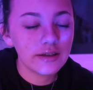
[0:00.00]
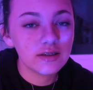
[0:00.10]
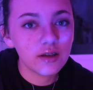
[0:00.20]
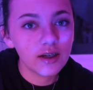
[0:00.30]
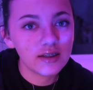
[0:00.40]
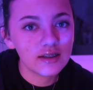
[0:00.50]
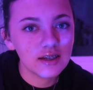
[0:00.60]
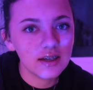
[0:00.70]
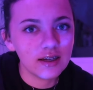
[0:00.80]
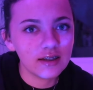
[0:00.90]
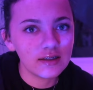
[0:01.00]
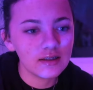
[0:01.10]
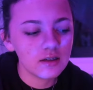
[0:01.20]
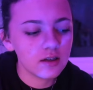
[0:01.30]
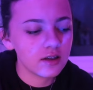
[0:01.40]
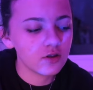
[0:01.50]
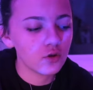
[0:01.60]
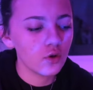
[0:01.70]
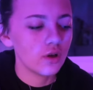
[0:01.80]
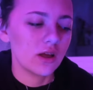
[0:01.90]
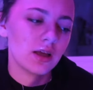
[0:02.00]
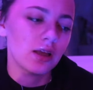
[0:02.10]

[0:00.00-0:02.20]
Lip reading: as nice as it is, it's not